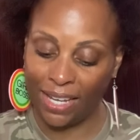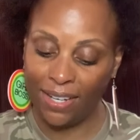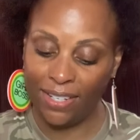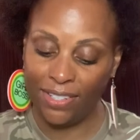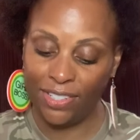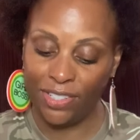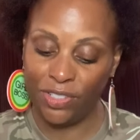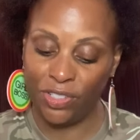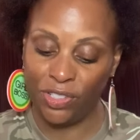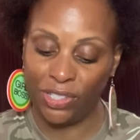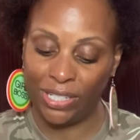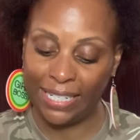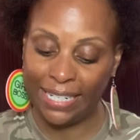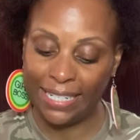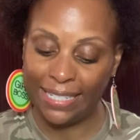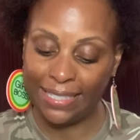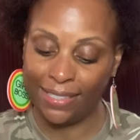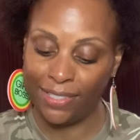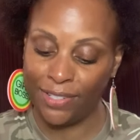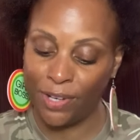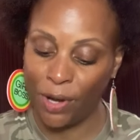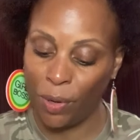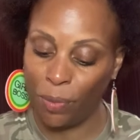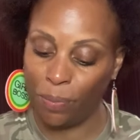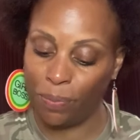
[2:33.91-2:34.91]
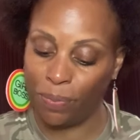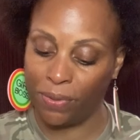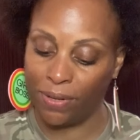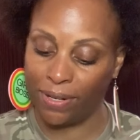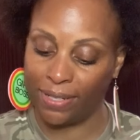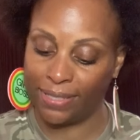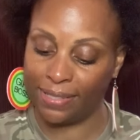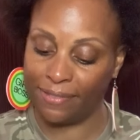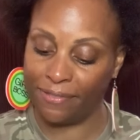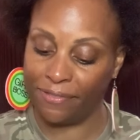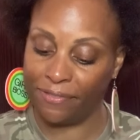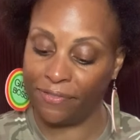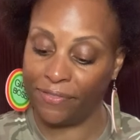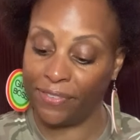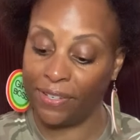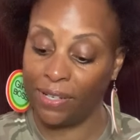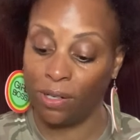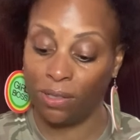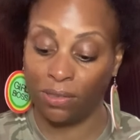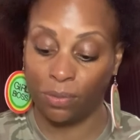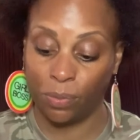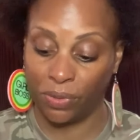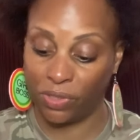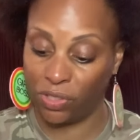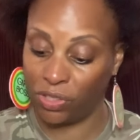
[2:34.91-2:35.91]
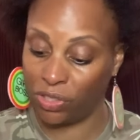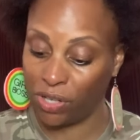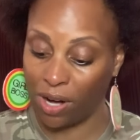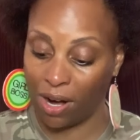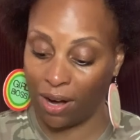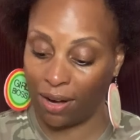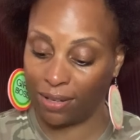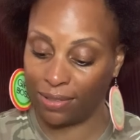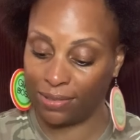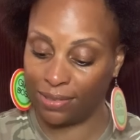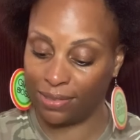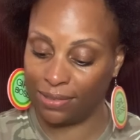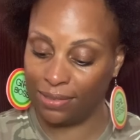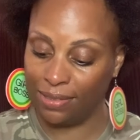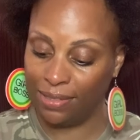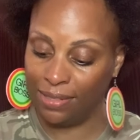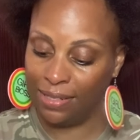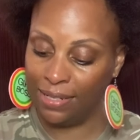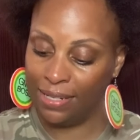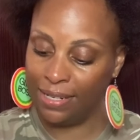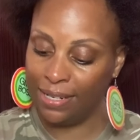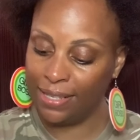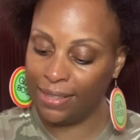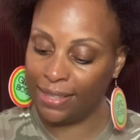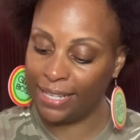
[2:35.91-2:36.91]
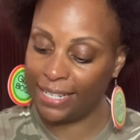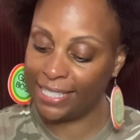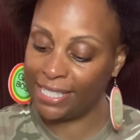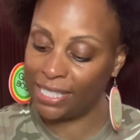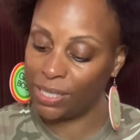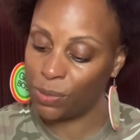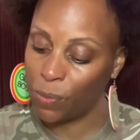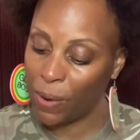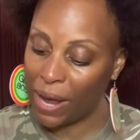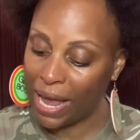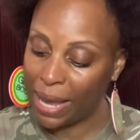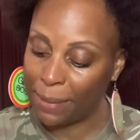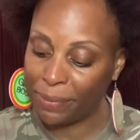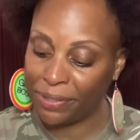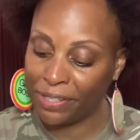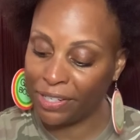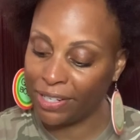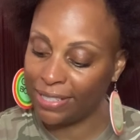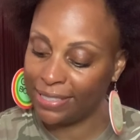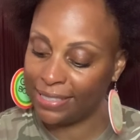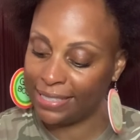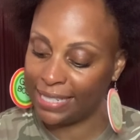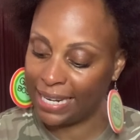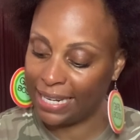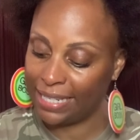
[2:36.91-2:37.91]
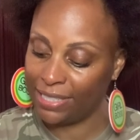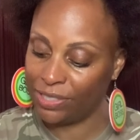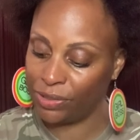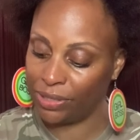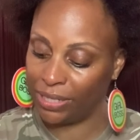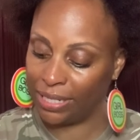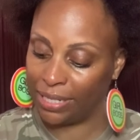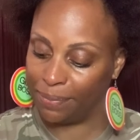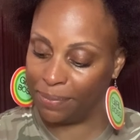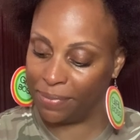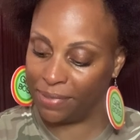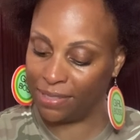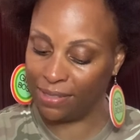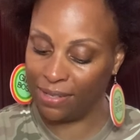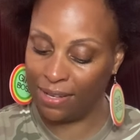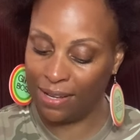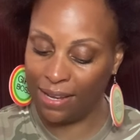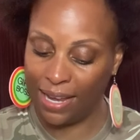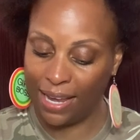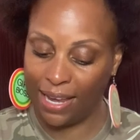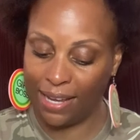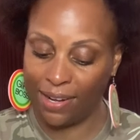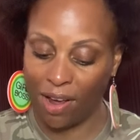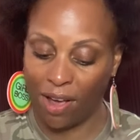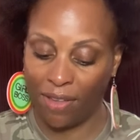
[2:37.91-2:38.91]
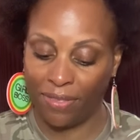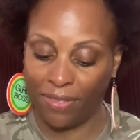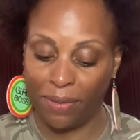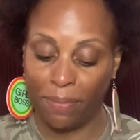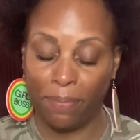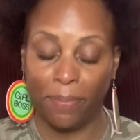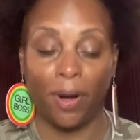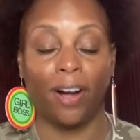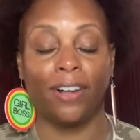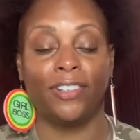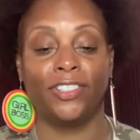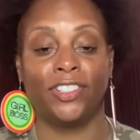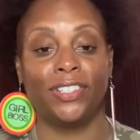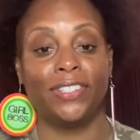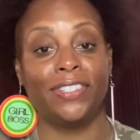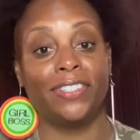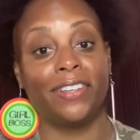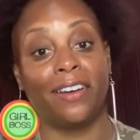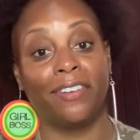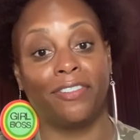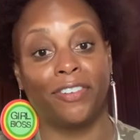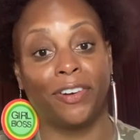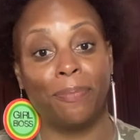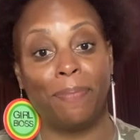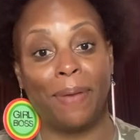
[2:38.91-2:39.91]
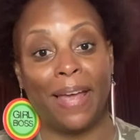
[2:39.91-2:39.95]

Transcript: Eugenie's notebooks filled with sharks. They swam in her daydreams and on the margins of her